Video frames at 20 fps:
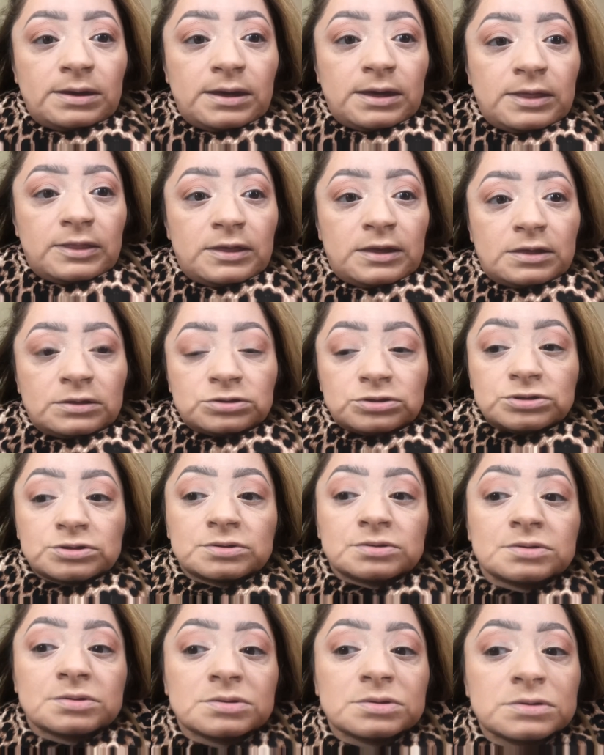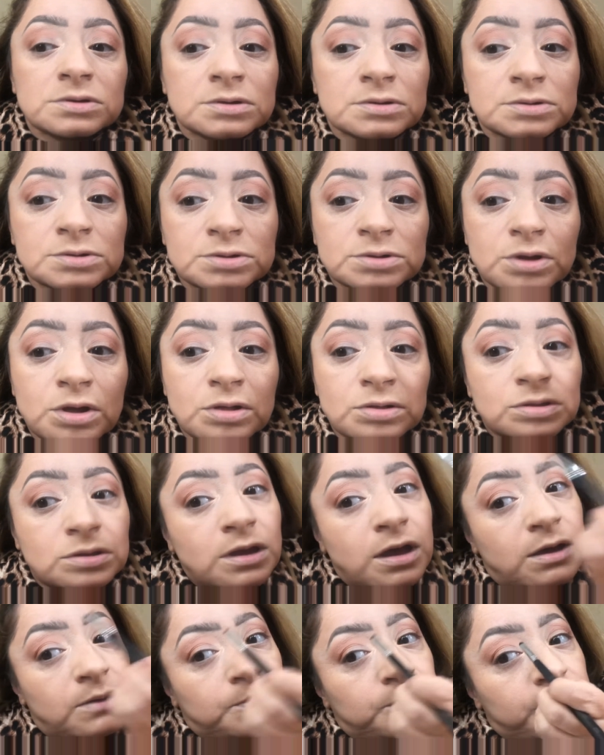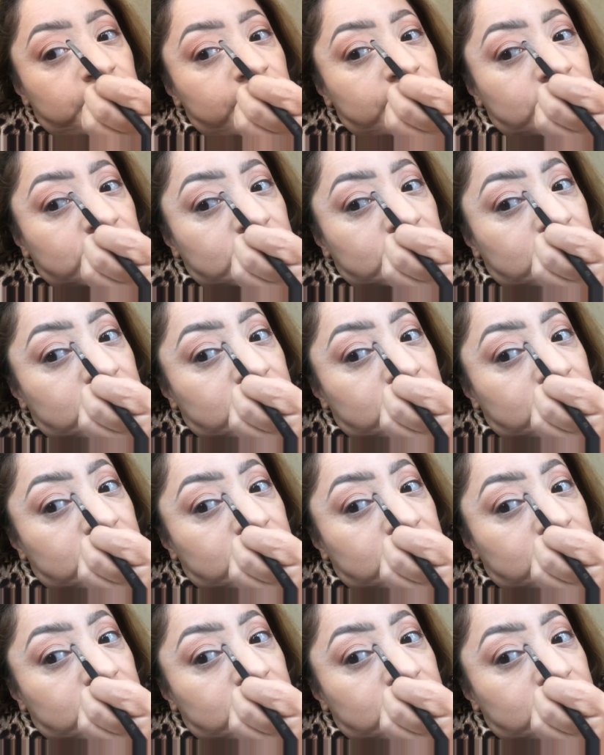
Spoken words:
that just looks a lot better now.